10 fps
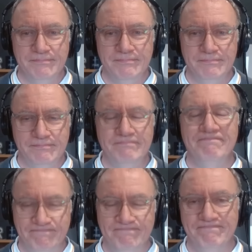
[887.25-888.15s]

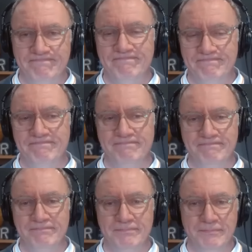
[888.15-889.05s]

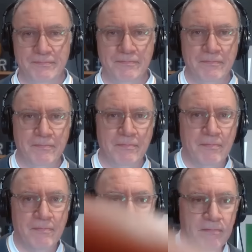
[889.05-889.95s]

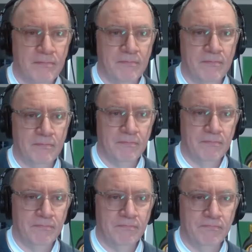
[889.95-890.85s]

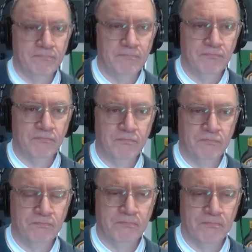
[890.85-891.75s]

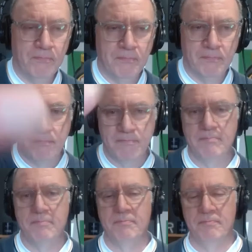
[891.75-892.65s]

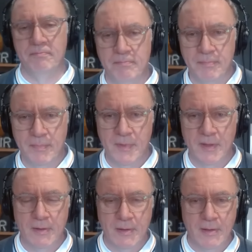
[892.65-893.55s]

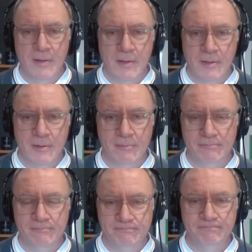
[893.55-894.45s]

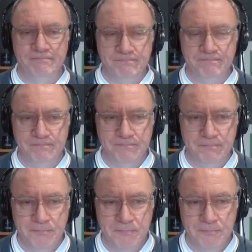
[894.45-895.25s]
(silent)